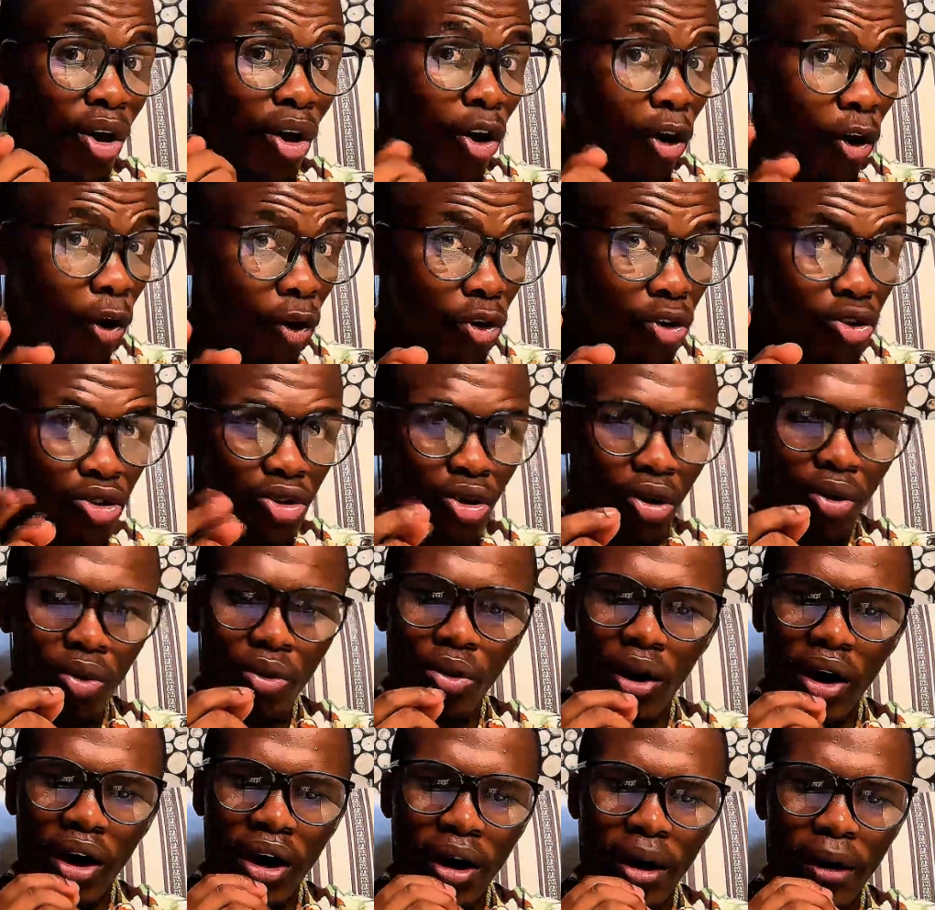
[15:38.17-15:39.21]

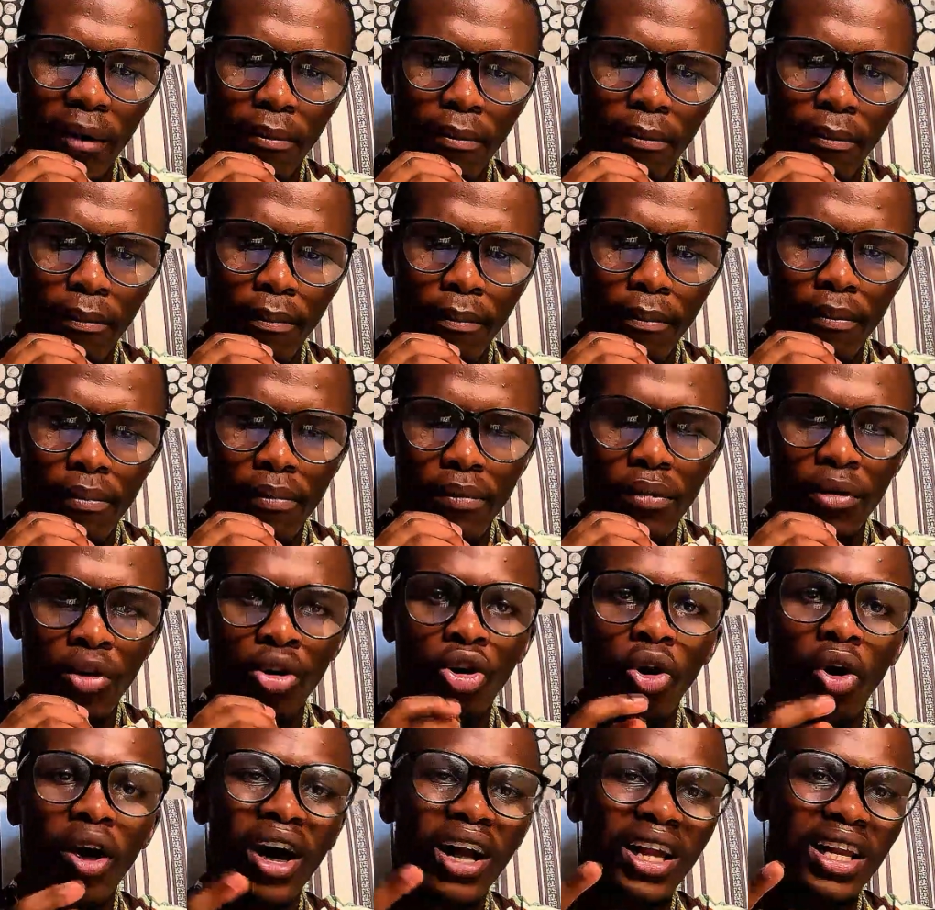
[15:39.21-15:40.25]
Also,
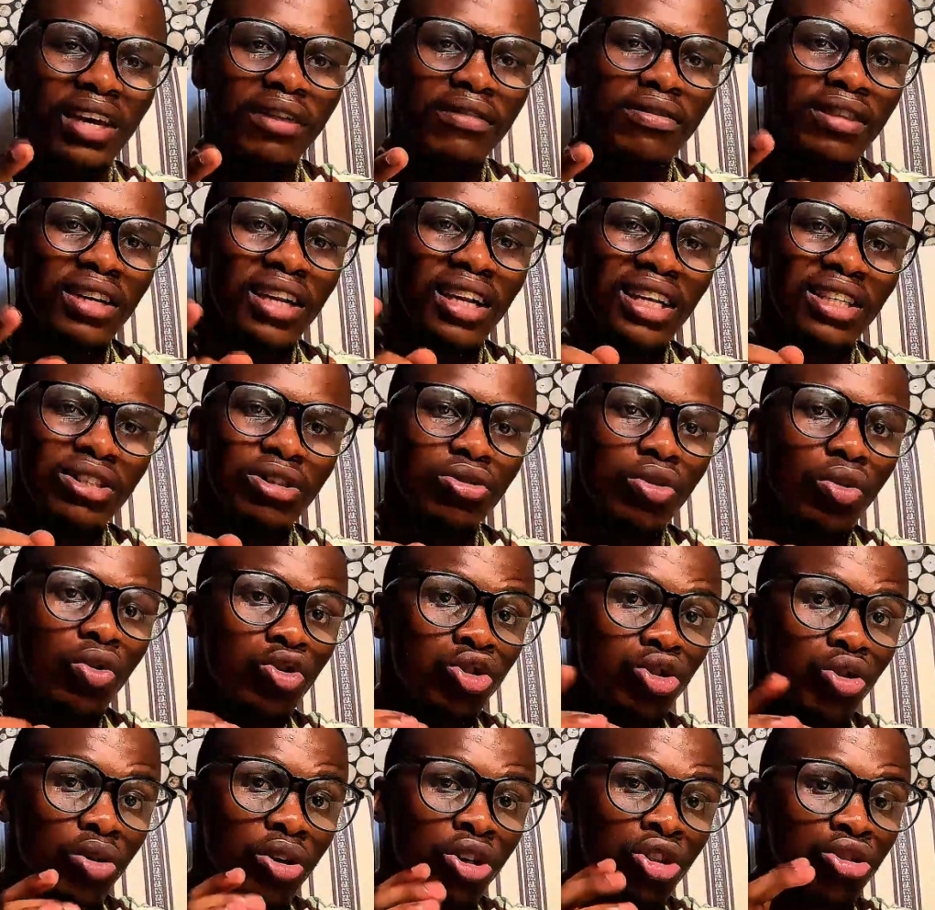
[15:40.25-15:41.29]
Go High Level has
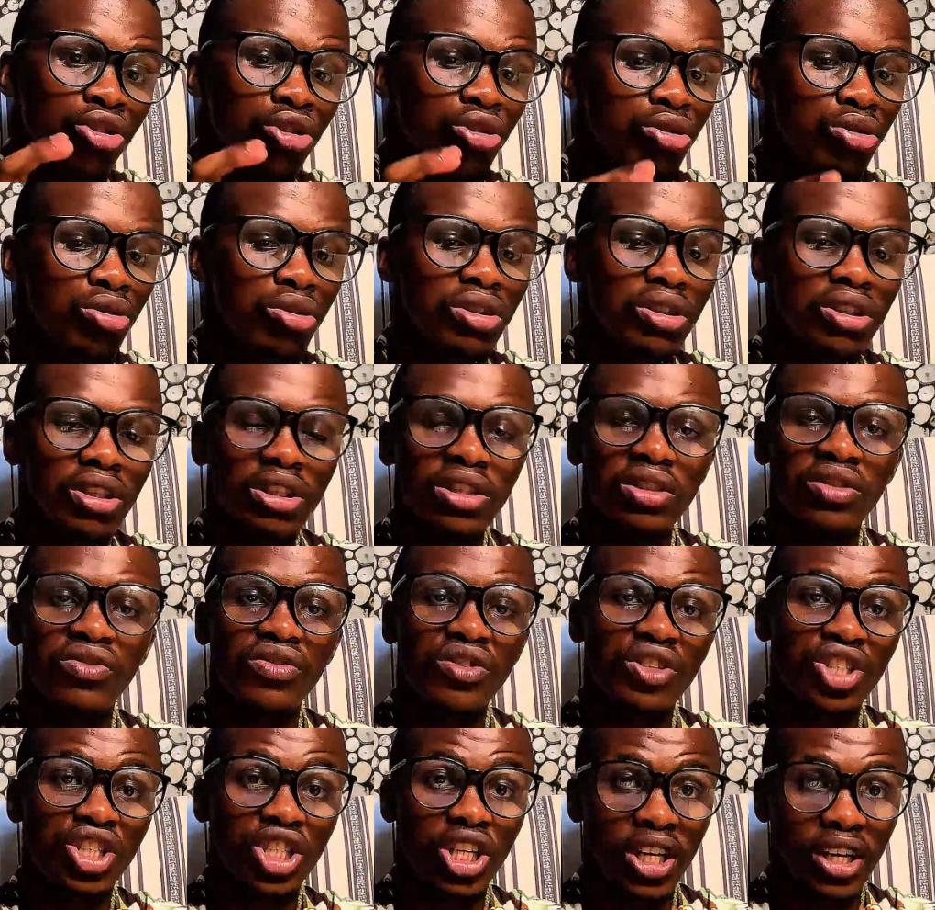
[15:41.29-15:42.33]
also introduced this
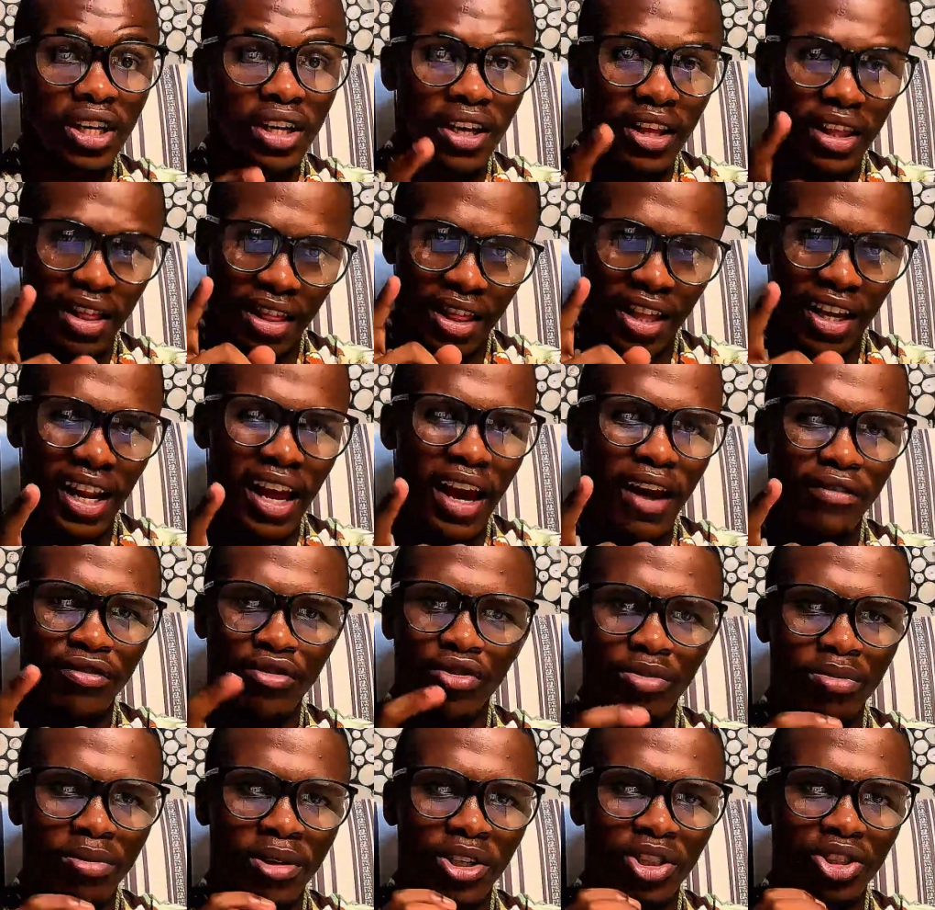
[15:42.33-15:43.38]
feature that I have to
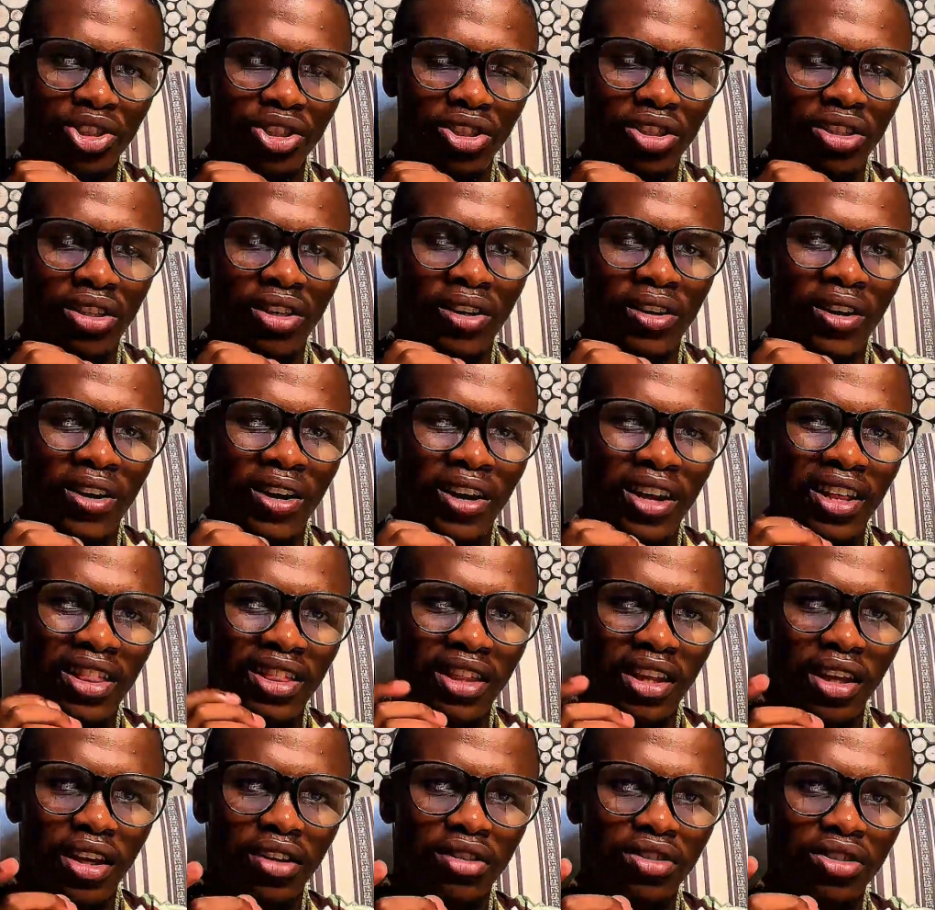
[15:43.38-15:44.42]
mention.
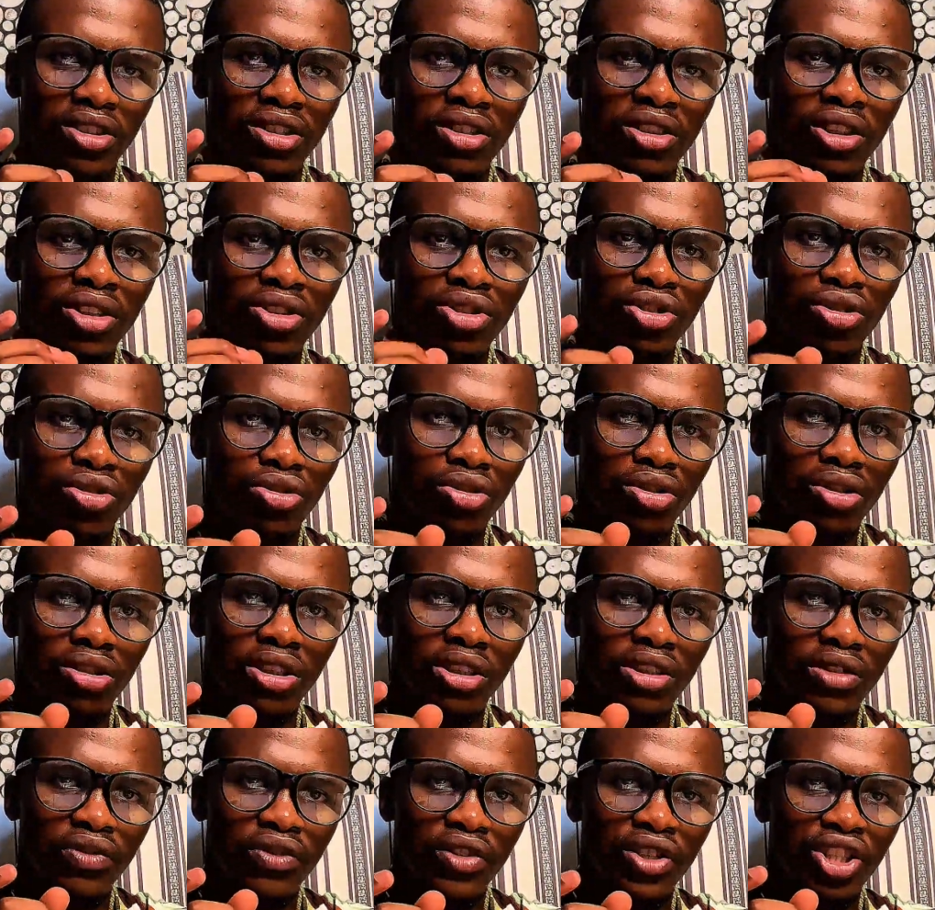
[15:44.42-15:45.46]
They just introduced
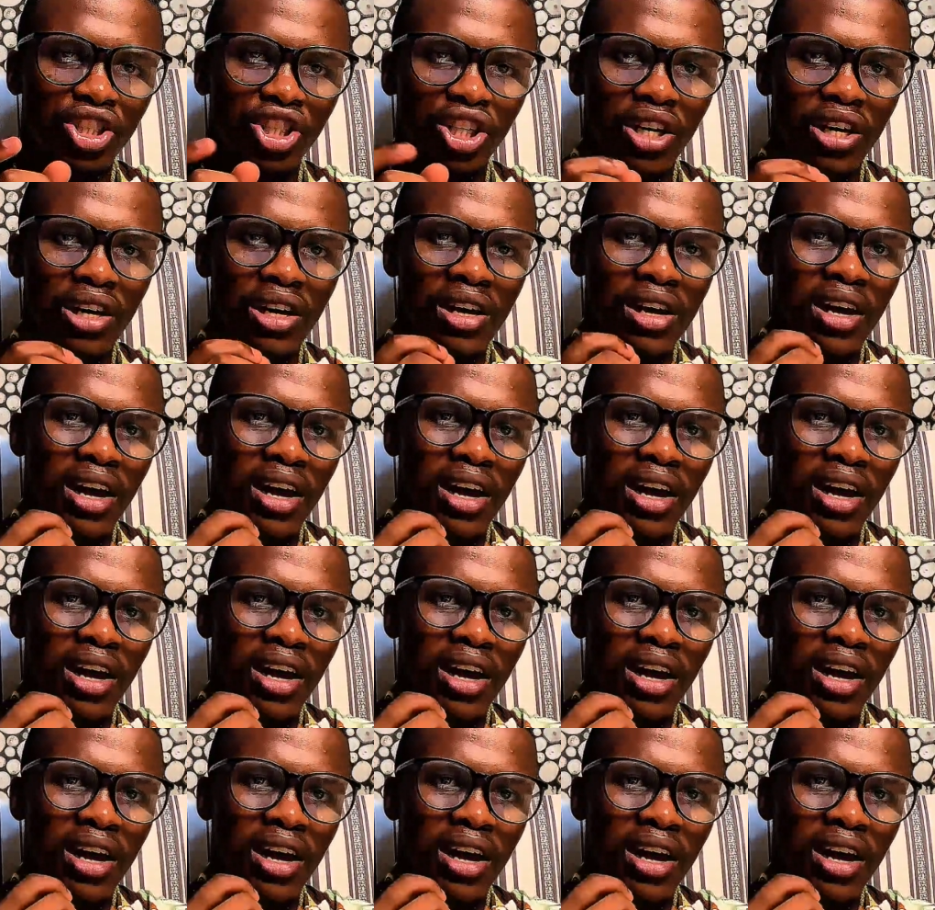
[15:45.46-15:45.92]
this feature.